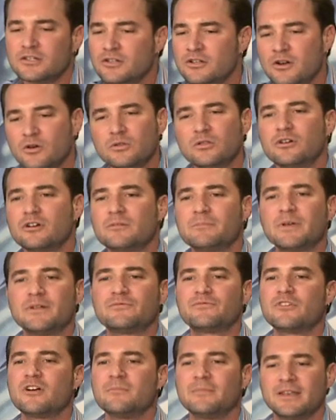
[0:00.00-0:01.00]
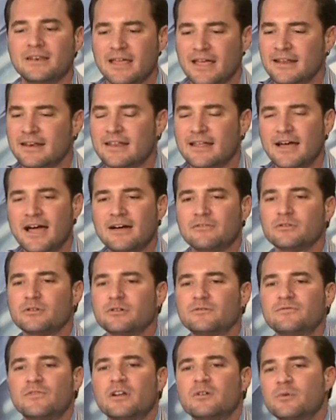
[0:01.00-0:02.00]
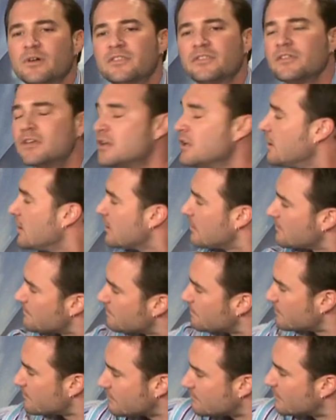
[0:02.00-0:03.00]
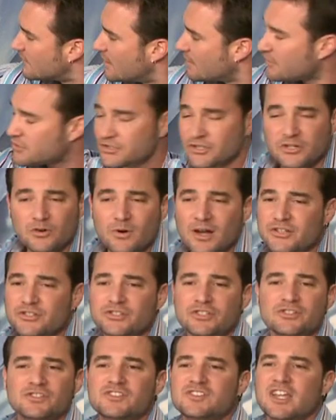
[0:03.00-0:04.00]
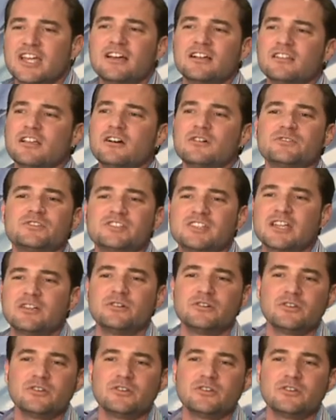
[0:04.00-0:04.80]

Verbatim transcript: you know, learn a bit from and, and have a little fun with. Give us your questions, say hello, say who